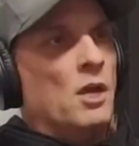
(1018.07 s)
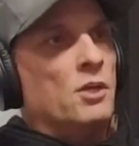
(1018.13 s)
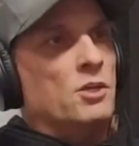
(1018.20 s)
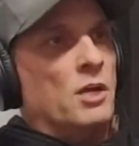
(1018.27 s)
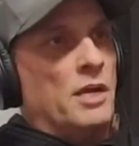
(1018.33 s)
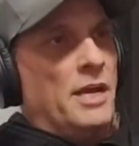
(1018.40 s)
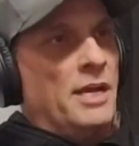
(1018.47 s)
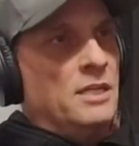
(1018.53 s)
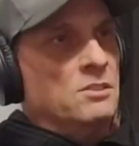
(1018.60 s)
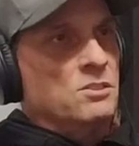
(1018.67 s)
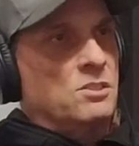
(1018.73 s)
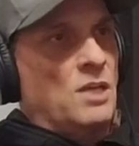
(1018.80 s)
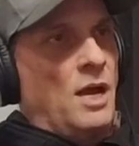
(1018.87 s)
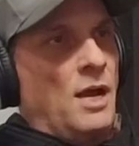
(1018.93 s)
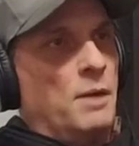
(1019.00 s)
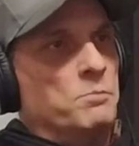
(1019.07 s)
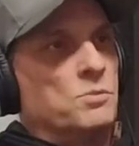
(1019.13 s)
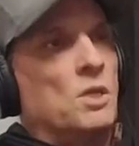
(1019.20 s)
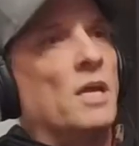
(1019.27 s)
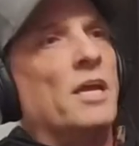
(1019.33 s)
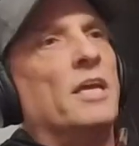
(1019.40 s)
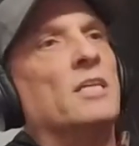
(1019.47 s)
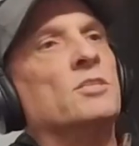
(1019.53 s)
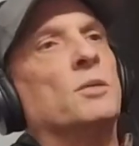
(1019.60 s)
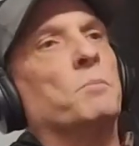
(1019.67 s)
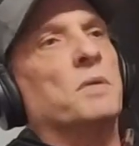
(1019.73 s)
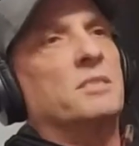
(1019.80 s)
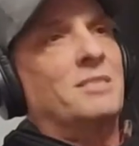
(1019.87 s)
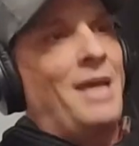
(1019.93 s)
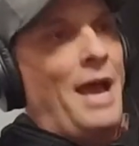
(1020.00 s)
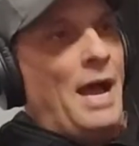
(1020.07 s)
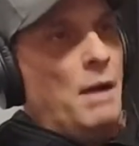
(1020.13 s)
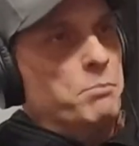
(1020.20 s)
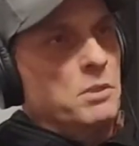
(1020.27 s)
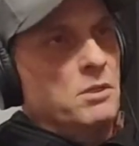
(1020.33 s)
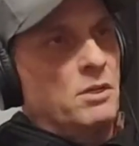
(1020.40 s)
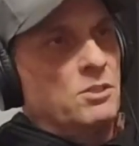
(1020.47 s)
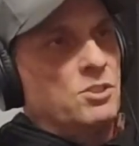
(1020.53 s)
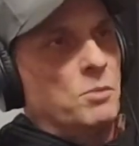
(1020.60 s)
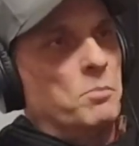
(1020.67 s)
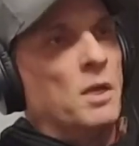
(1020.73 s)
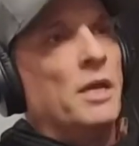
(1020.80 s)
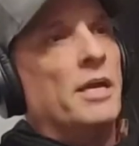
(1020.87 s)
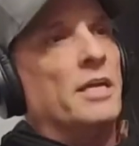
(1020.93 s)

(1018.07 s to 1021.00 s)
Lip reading: your enzymes and your metabolism